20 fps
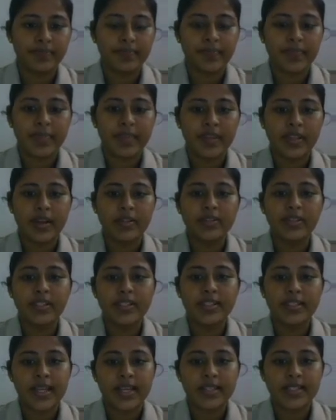Now this
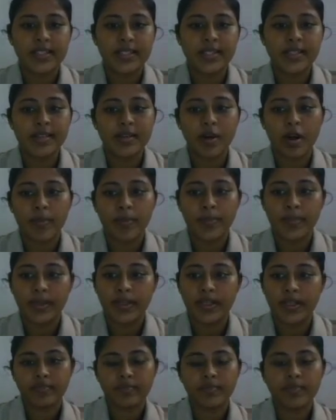text is copied.
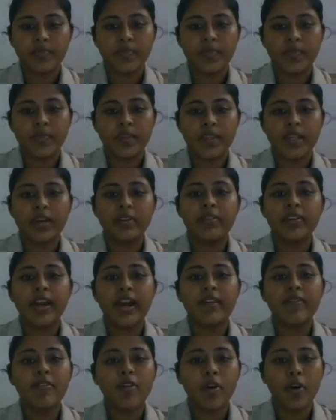Now we have
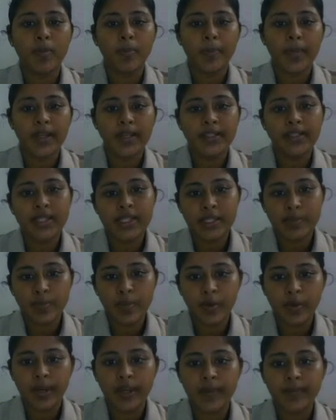copied this
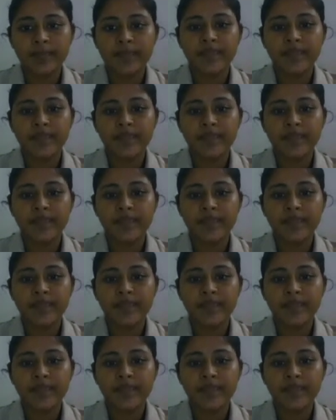poem.